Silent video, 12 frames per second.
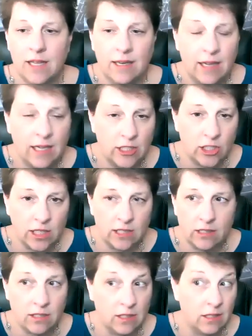not
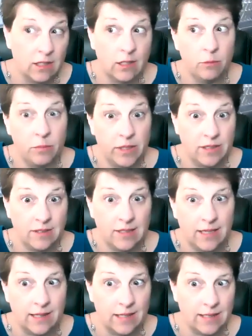just the big
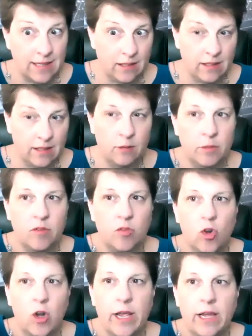C that's out there, but a
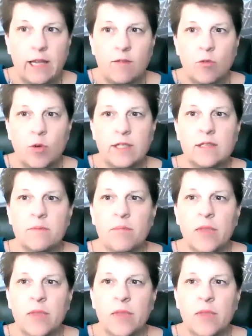variety of ones.